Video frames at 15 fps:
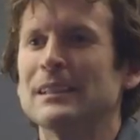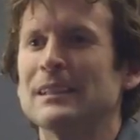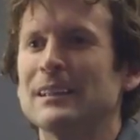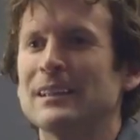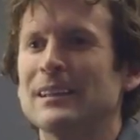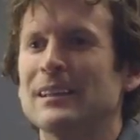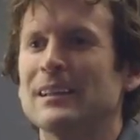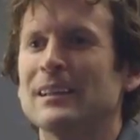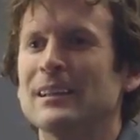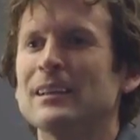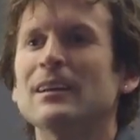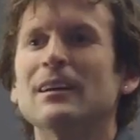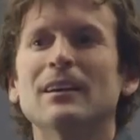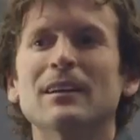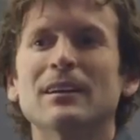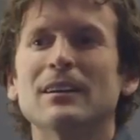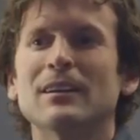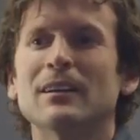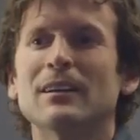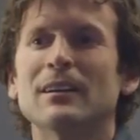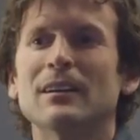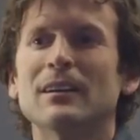
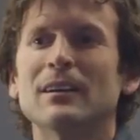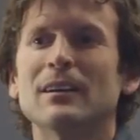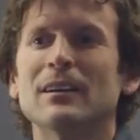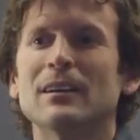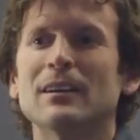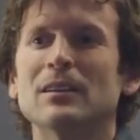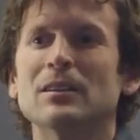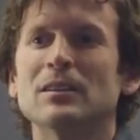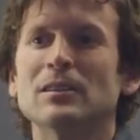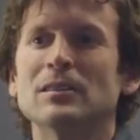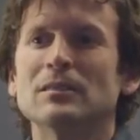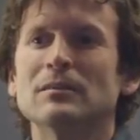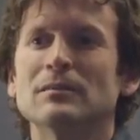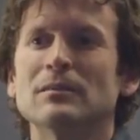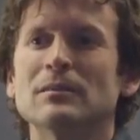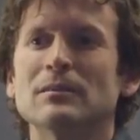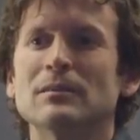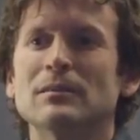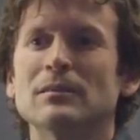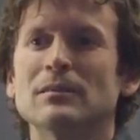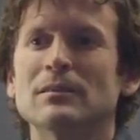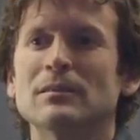
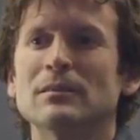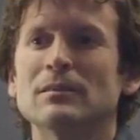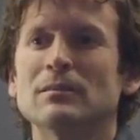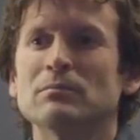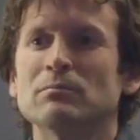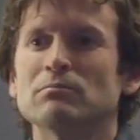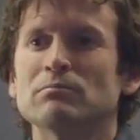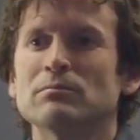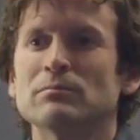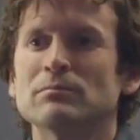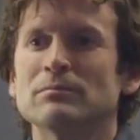(silence)